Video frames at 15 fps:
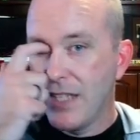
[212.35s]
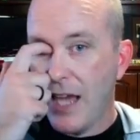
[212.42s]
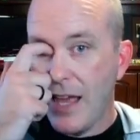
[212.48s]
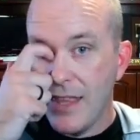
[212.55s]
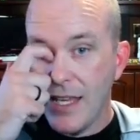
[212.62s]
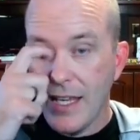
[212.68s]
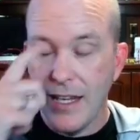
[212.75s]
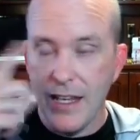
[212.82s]

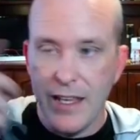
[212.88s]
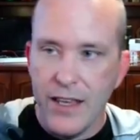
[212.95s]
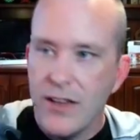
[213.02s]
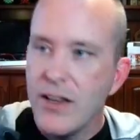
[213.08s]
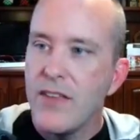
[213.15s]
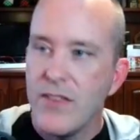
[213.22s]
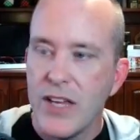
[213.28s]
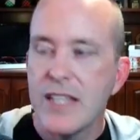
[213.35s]
I think it
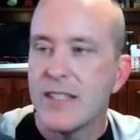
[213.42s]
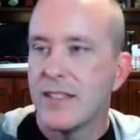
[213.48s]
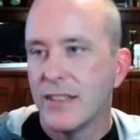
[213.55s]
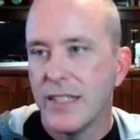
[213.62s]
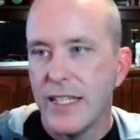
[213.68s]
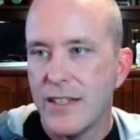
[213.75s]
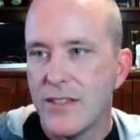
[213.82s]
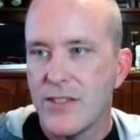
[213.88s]
even gets
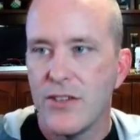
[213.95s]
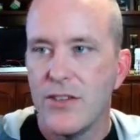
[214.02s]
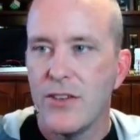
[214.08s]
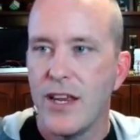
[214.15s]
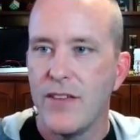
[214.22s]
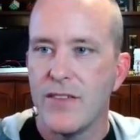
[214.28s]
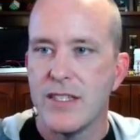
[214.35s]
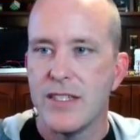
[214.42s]
deleted, so you
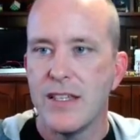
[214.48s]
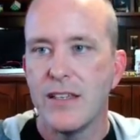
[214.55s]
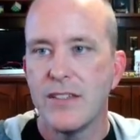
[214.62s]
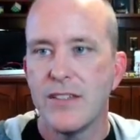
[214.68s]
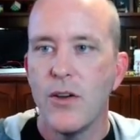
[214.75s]
can't even see it.